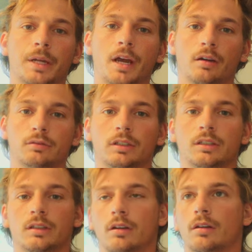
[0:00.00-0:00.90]
the house,
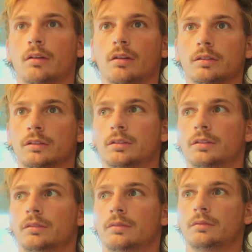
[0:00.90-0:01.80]
and there are other
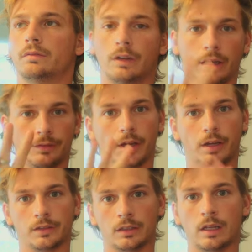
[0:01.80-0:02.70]
5
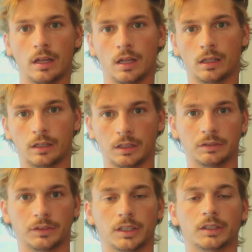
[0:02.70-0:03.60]
guys
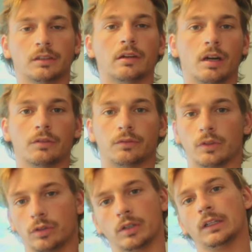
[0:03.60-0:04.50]
living in the ground
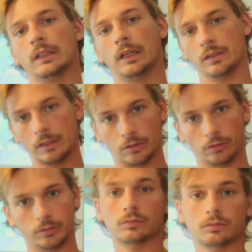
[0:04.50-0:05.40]
floor and then the
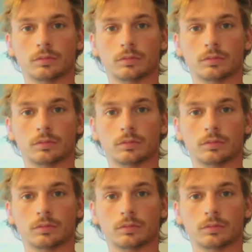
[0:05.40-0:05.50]
owner.